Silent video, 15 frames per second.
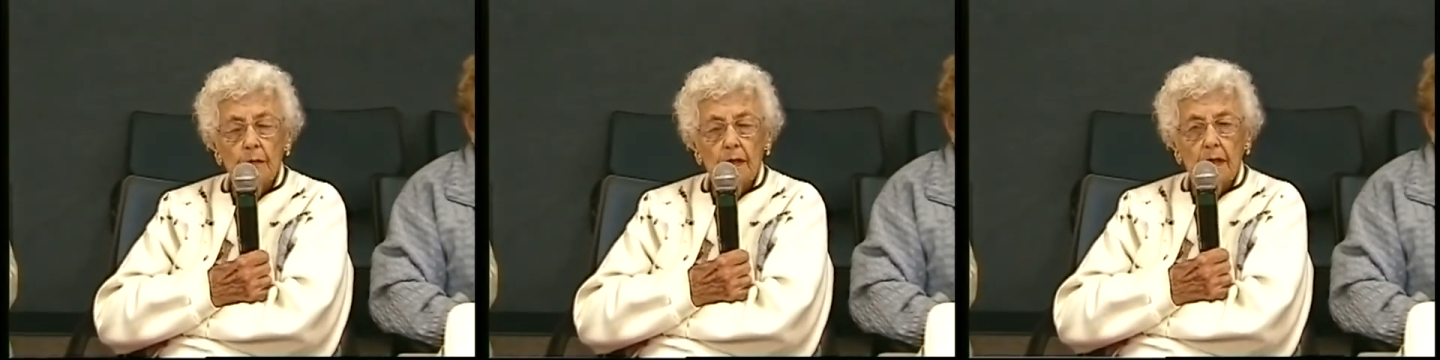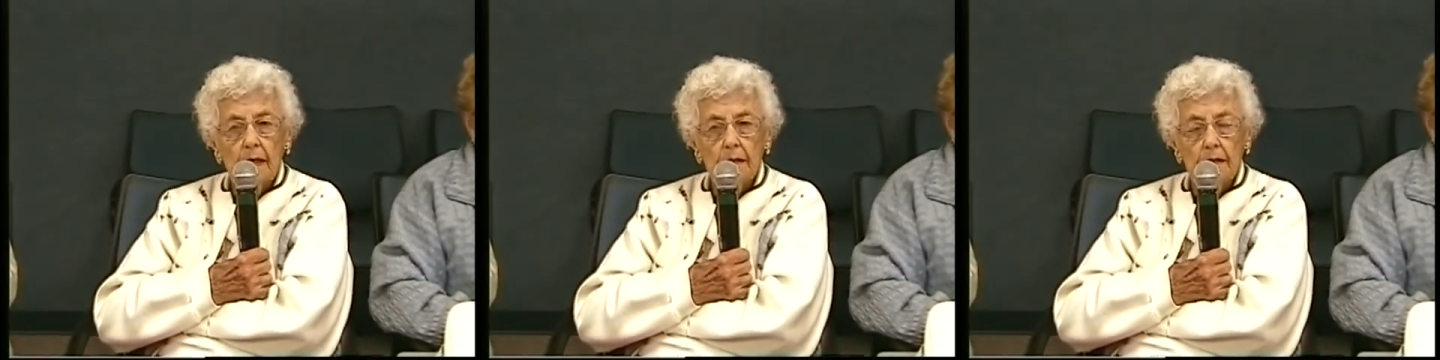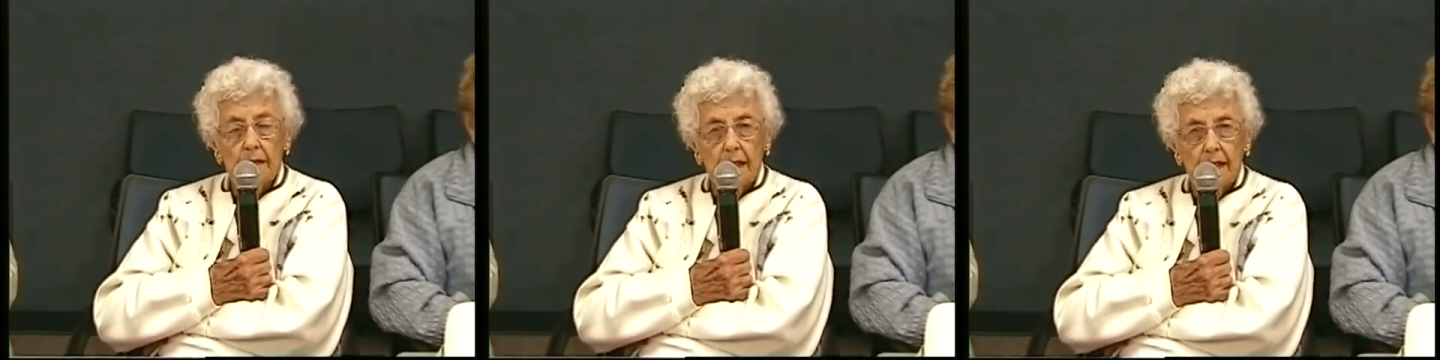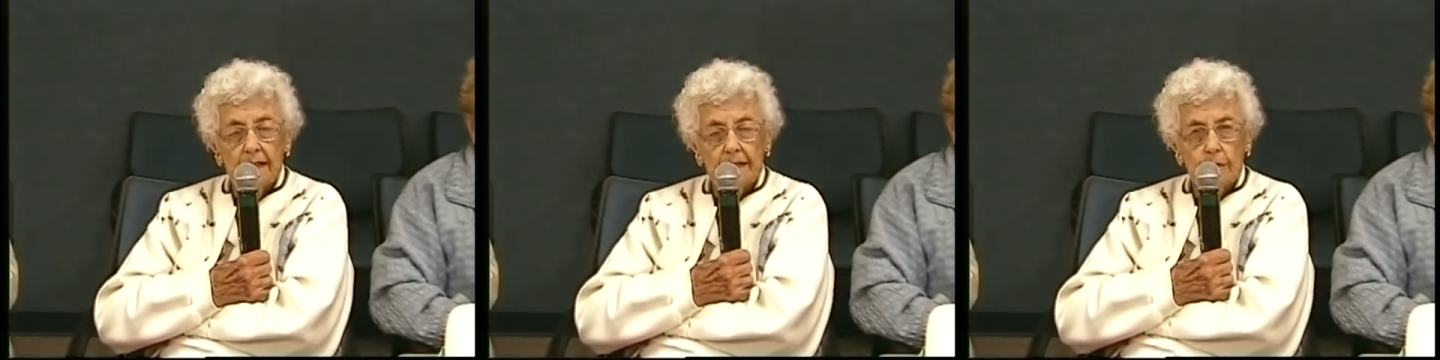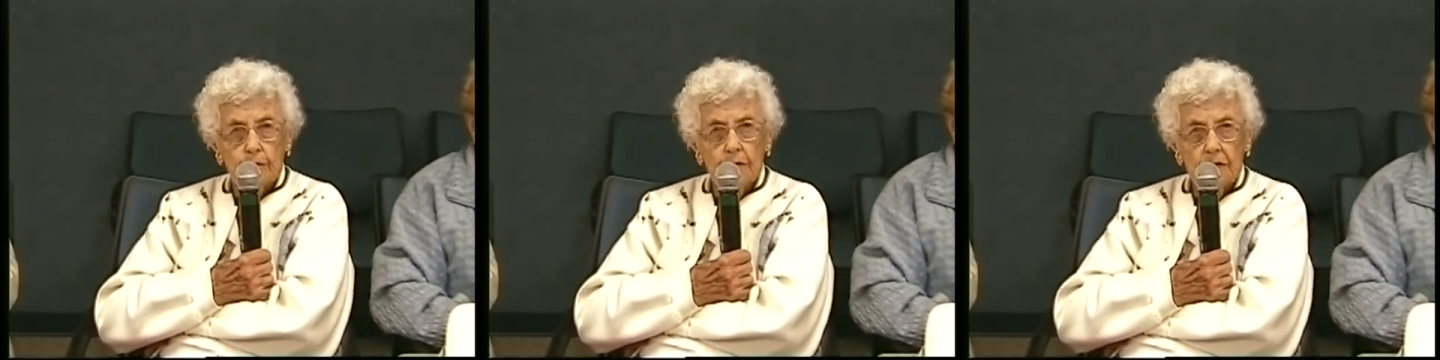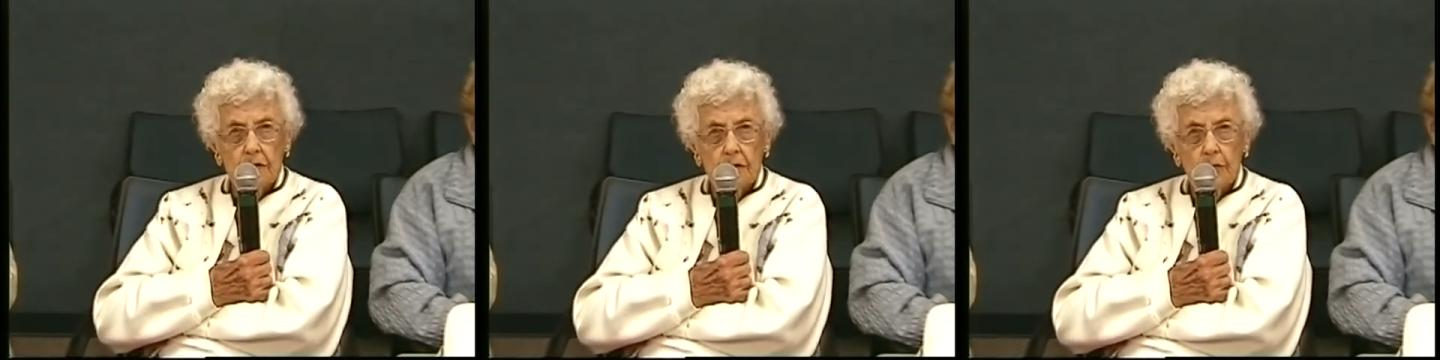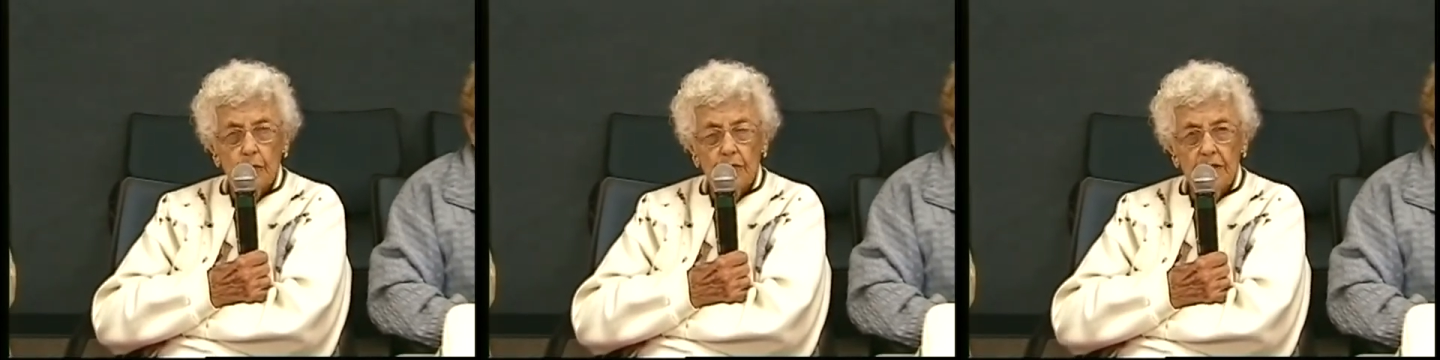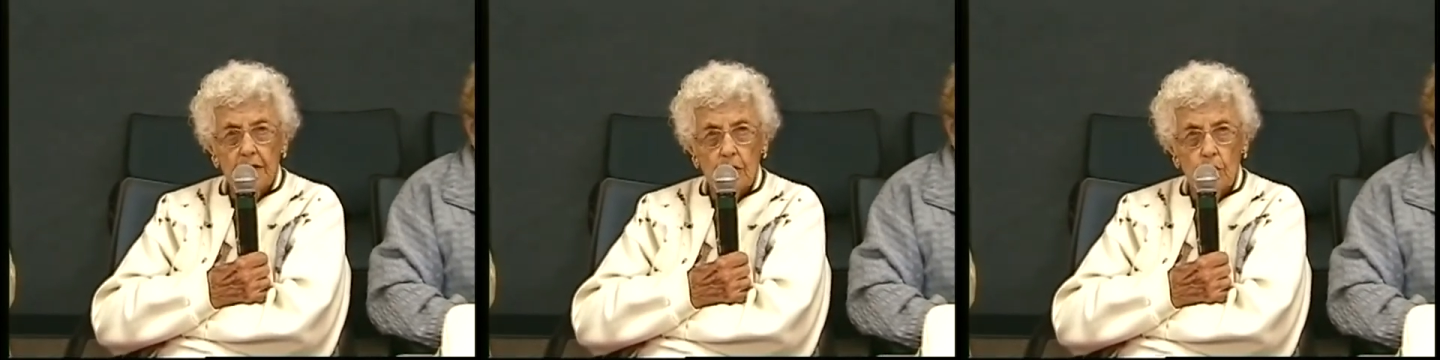I got a nice winter
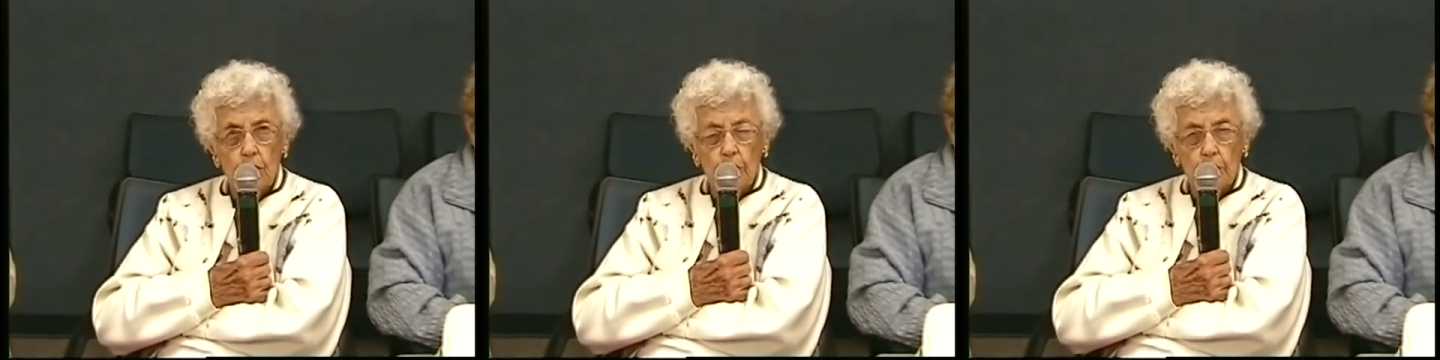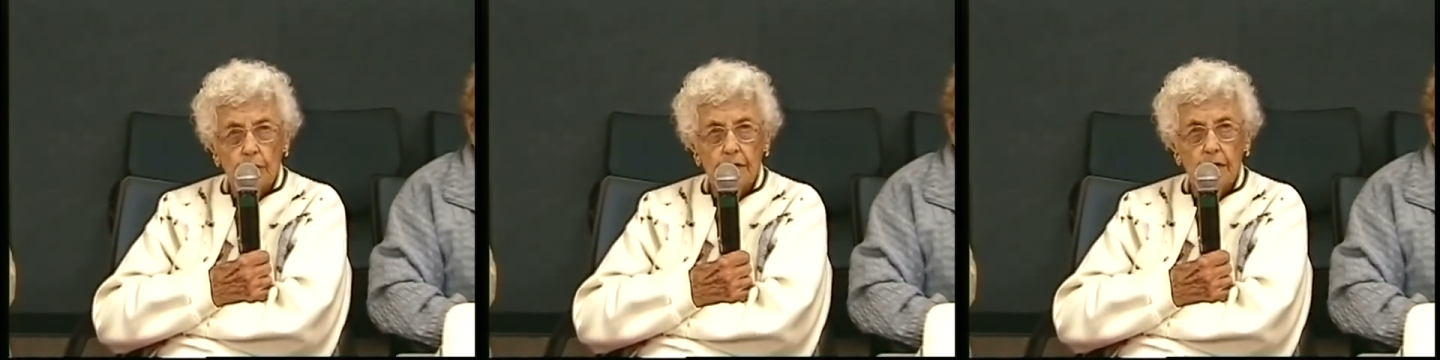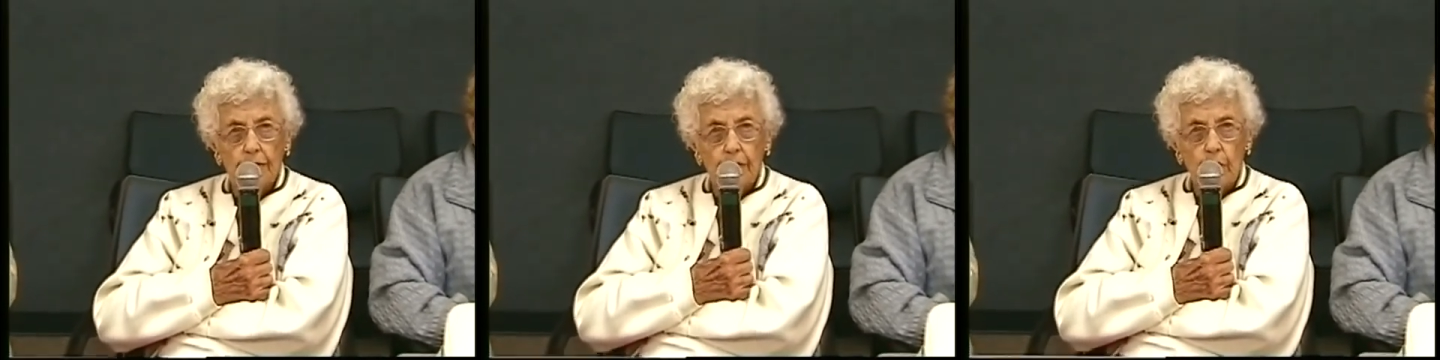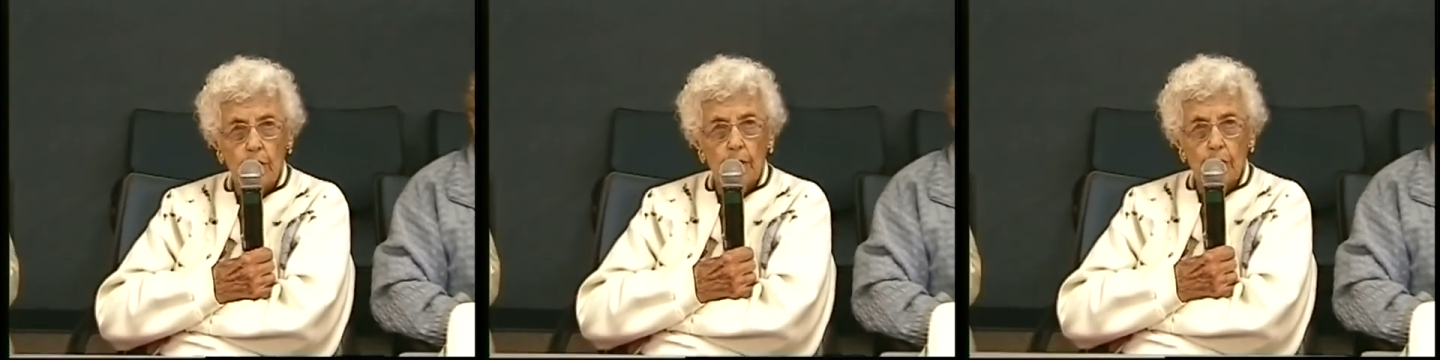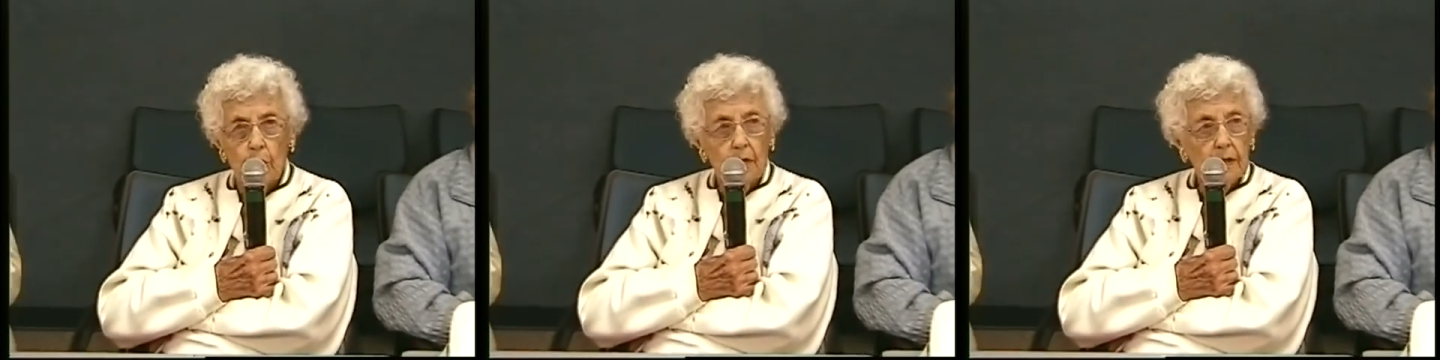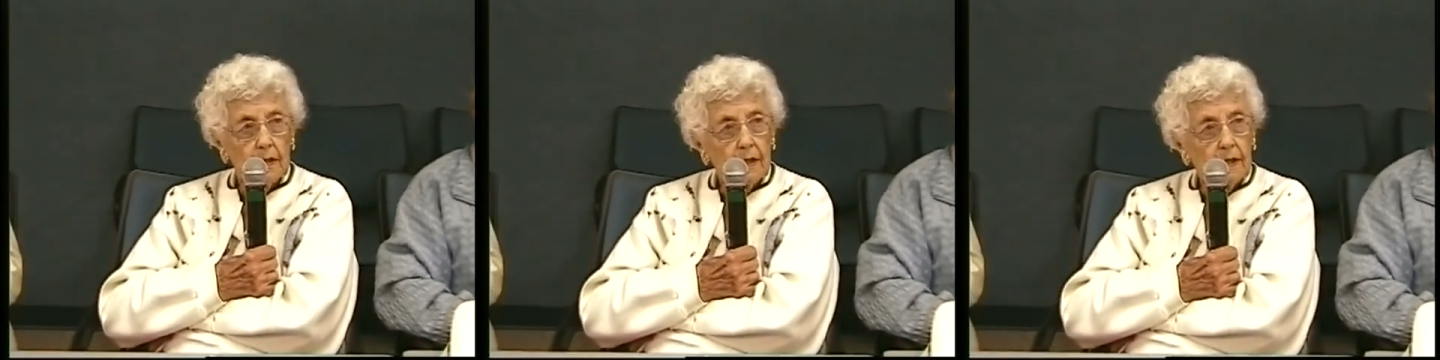green coat with a fur voided.